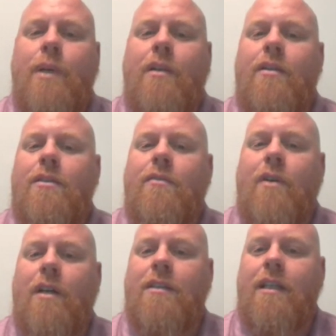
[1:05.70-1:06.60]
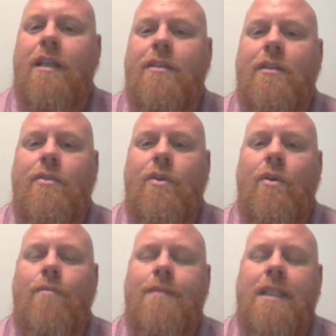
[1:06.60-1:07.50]
pillars of cross-connection
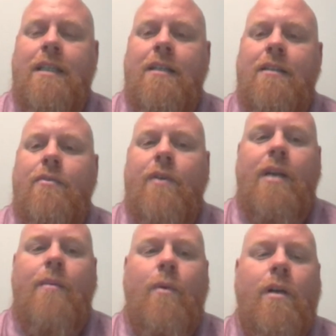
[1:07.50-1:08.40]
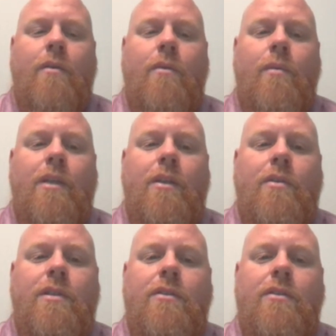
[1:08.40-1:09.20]
control, the framework we'll be using